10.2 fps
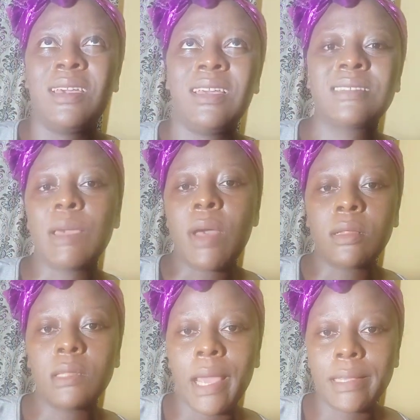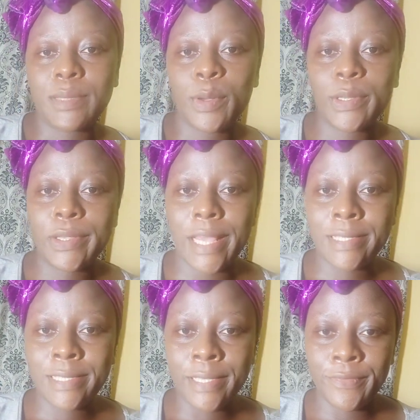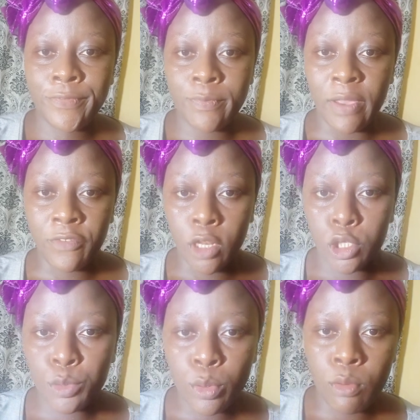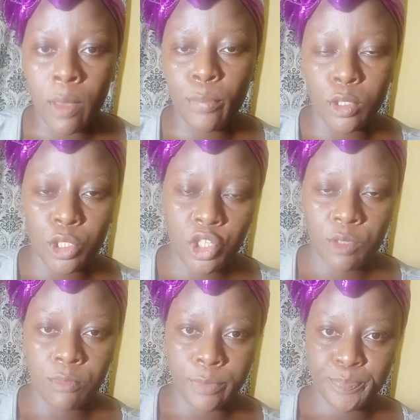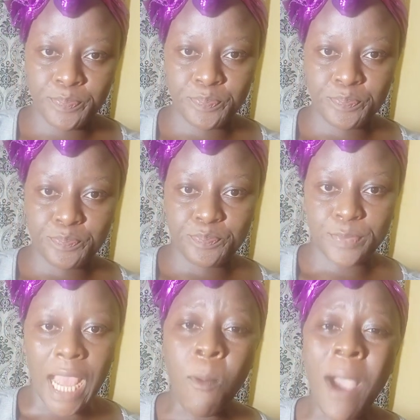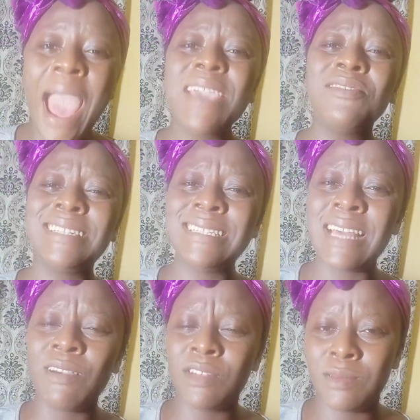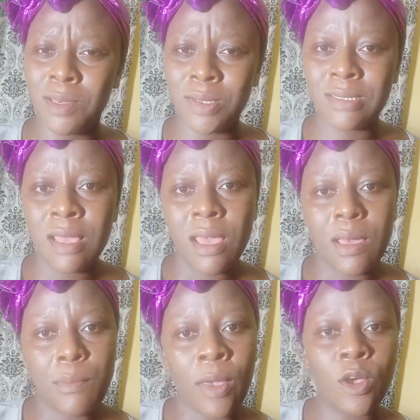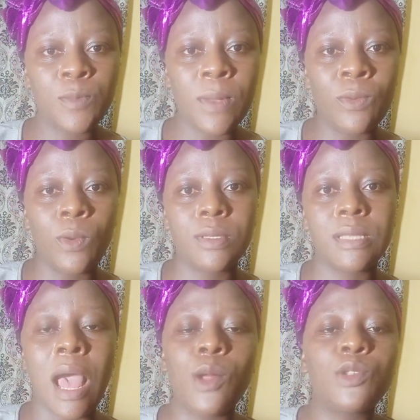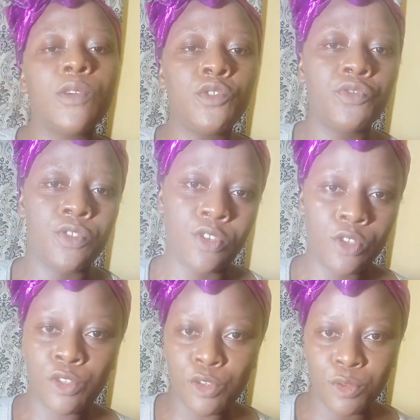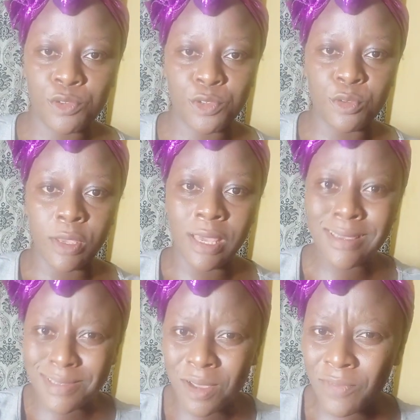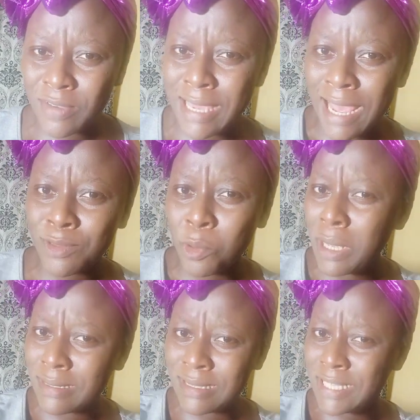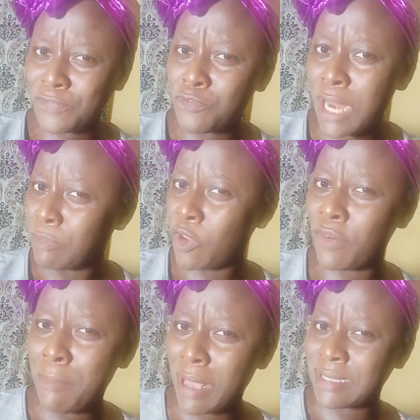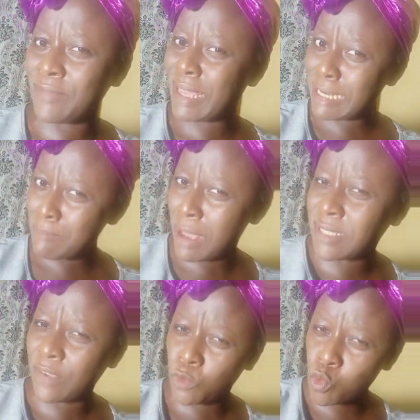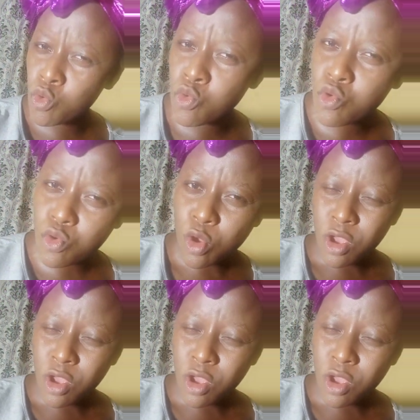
It came out nice, but it was as if my village people were punishing me. And why I even did that was because my husband was out of jurisdiction, so he's not even here to eat this food. I'm suffering myself, killing myself to cook.